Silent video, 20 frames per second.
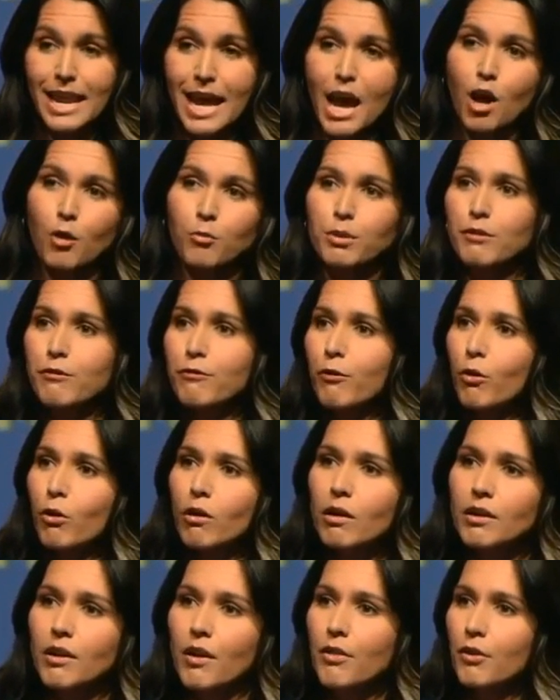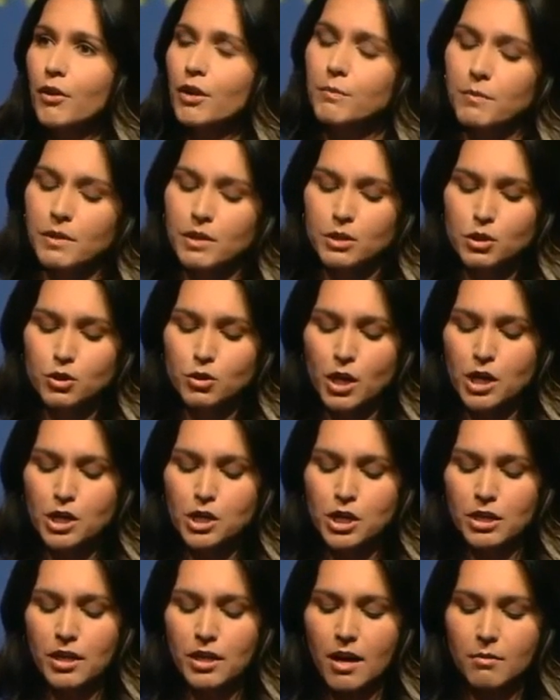now before another
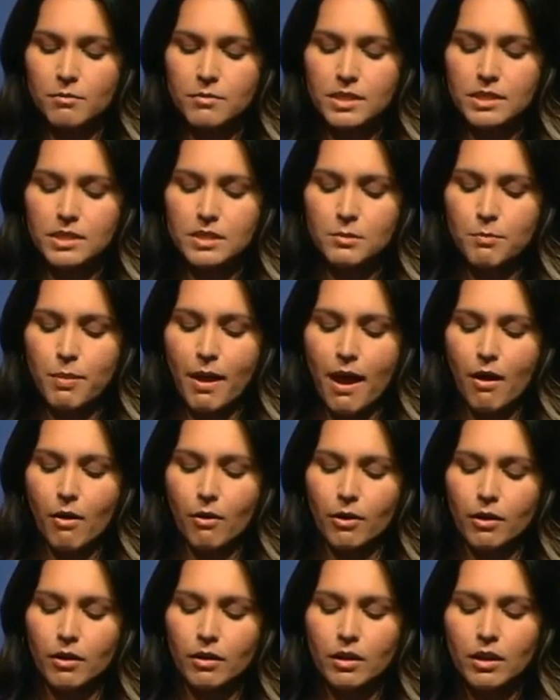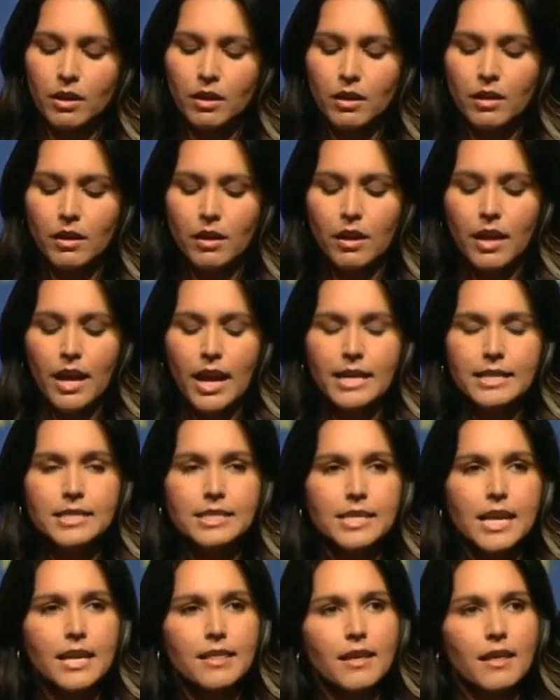administration comes into power and
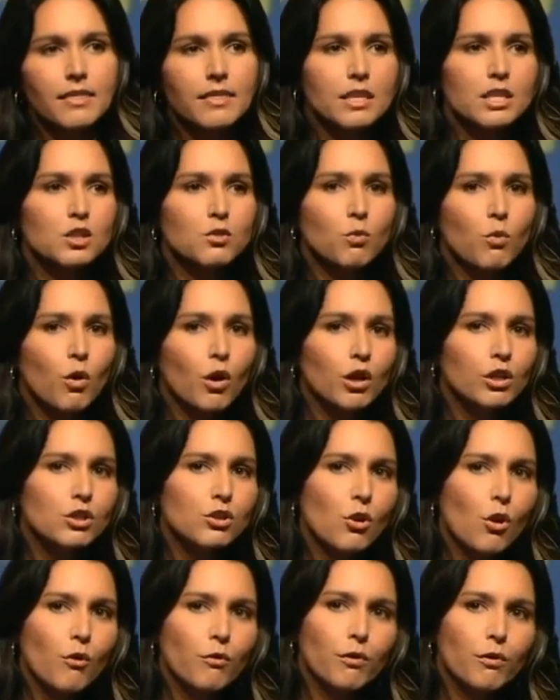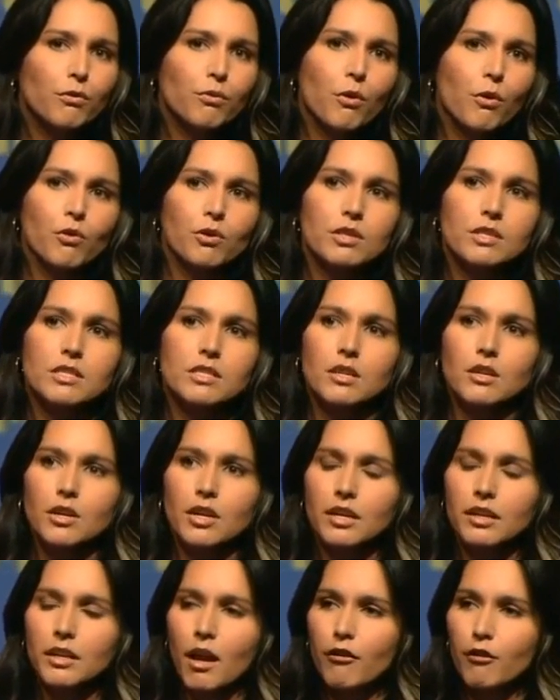say that this war to overthrow the
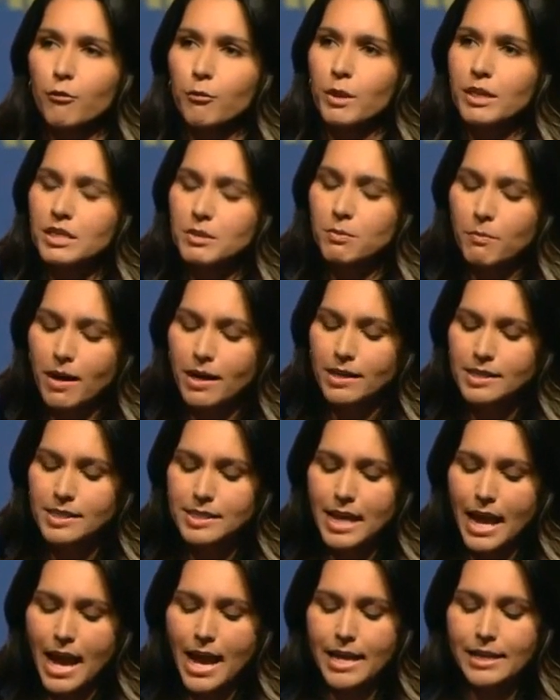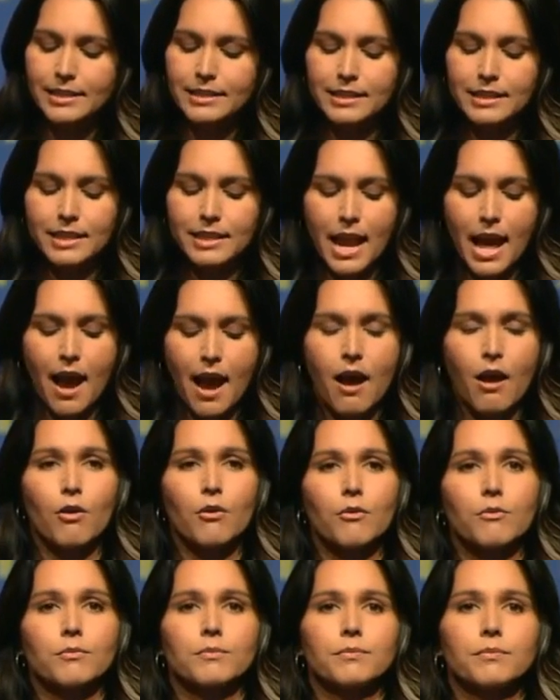Syrian government must end
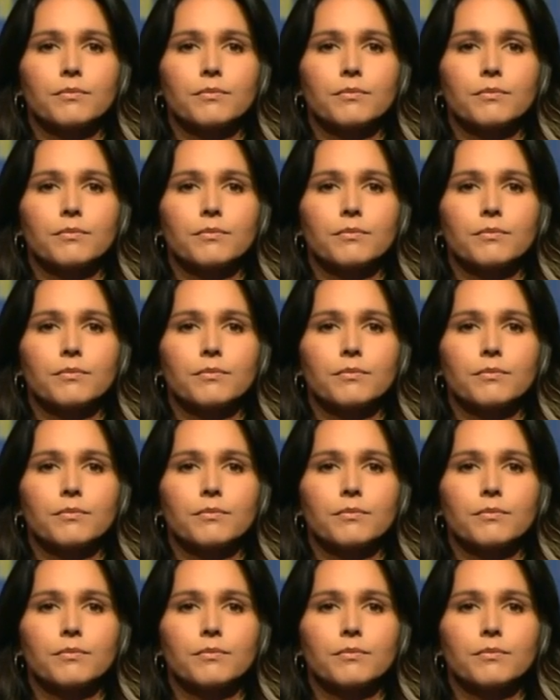now.